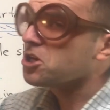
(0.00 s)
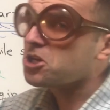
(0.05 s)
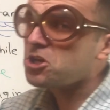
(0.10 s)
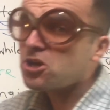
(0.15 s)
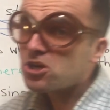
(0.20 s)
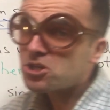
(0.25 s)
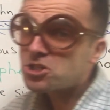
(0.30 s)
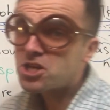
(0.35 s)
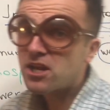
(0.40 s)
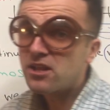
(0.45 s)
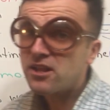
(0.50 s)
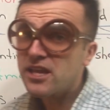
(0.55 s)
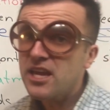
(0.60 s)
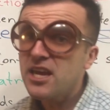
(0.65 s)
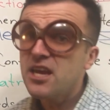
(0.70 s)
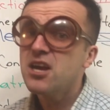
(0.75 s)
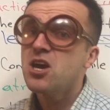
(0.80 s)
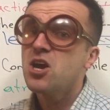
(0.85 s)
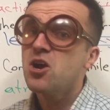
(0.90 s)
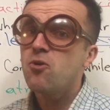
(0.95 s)

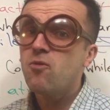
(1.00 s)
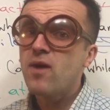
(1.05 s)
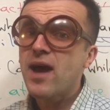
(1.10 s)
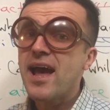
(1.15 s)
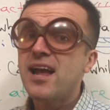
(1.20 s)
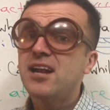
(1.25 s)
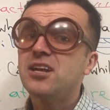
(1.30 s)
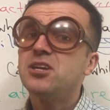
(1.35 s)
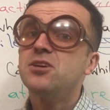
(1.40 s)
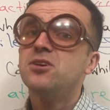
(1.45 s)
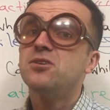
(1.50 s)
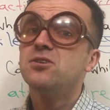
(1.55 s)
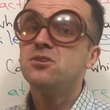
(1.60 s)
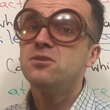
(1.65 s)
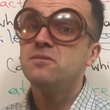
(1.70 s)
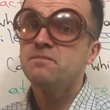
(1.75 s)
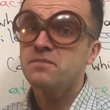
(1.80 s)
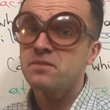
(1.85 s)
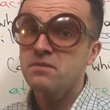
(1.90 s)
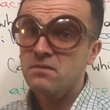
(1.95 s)
usually when
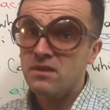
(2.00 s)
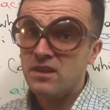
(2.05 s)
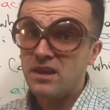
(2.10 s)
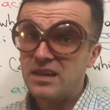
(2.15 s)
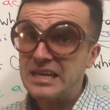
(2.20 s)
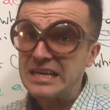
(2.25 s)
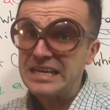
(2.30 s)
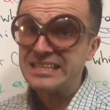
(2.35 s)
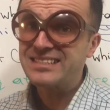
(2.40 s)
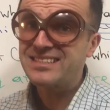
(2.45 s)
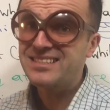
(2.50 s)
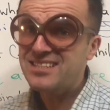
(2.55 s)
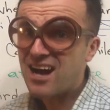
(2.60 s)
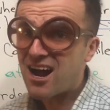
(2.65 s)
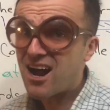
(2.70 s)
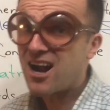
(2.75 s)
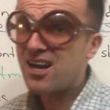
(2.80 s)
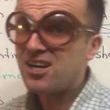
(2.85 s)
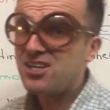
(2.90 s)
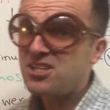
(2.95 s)
you
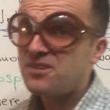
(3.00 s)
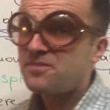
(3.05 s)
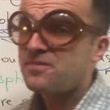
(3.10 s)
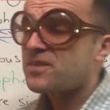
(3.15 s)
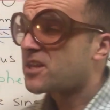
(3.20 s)
start